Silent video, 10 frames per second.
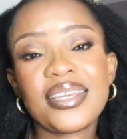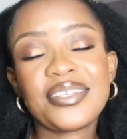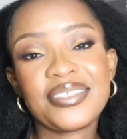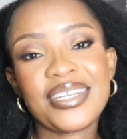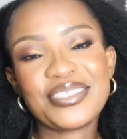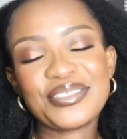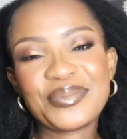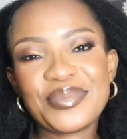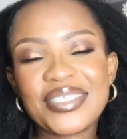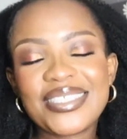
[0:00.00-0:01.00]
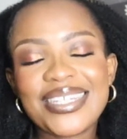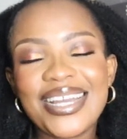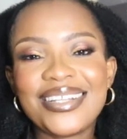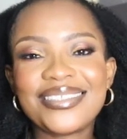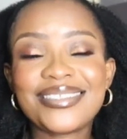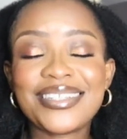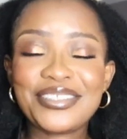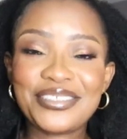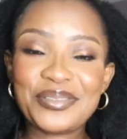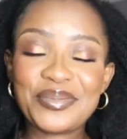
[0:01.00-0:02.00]
Thank you guys so much, and
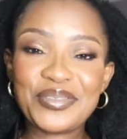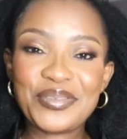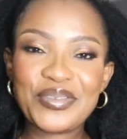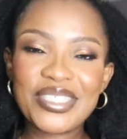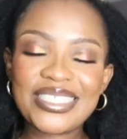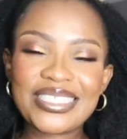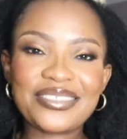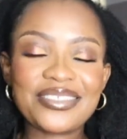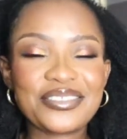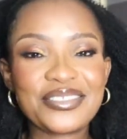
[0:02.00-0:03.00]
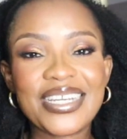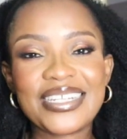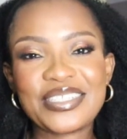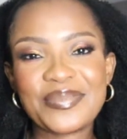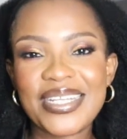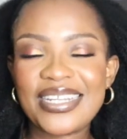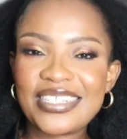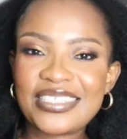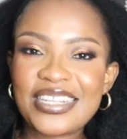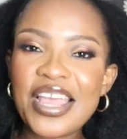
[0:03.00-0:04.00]
thank you so much for watching. I'll talk to you guys in my
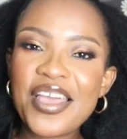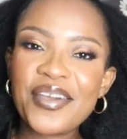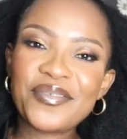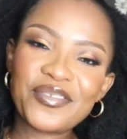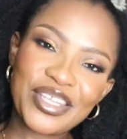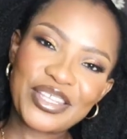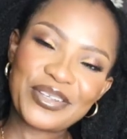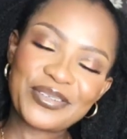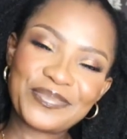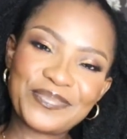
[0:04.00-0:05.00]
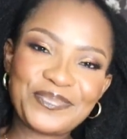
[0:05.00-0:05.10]
next video.